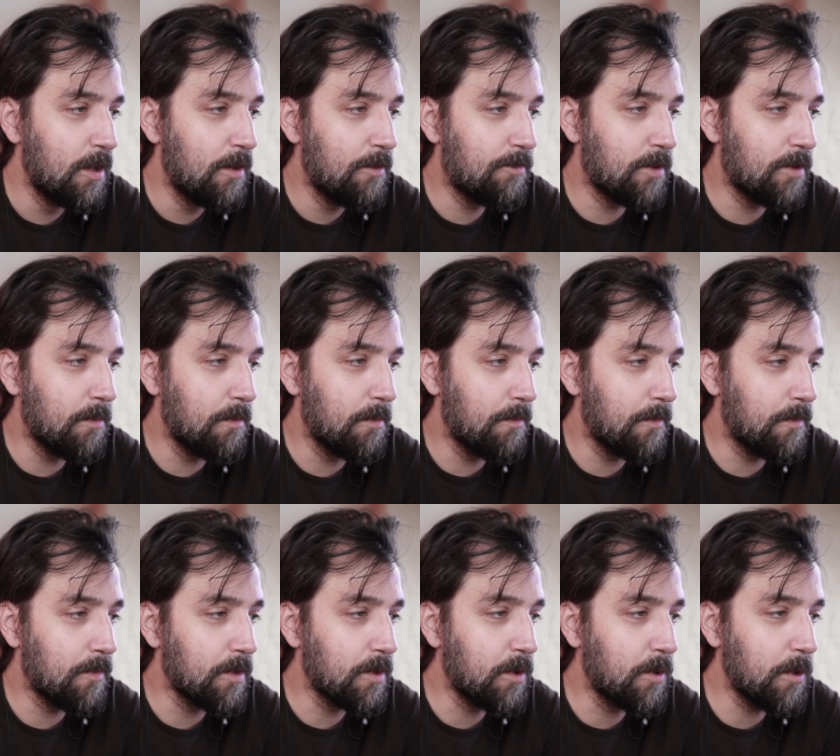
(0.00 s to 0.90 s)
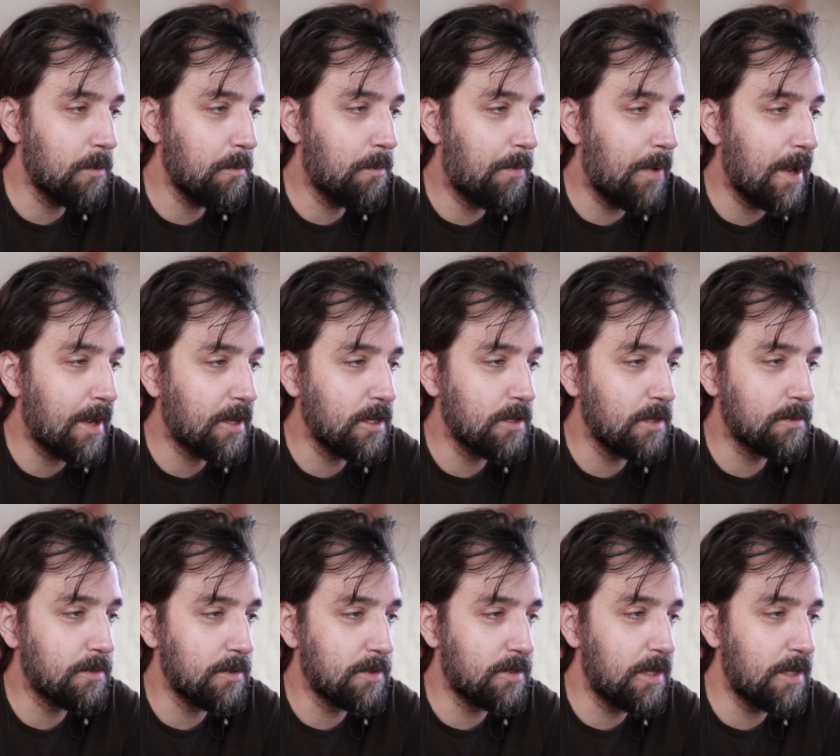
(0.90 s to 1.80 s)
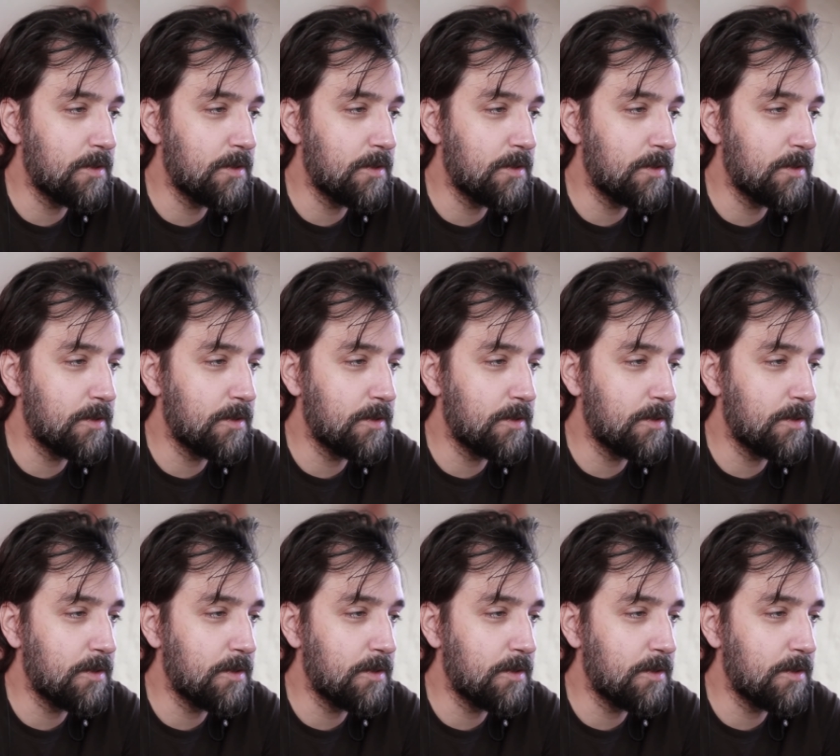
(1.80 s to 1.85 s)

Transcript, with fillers: from good backups or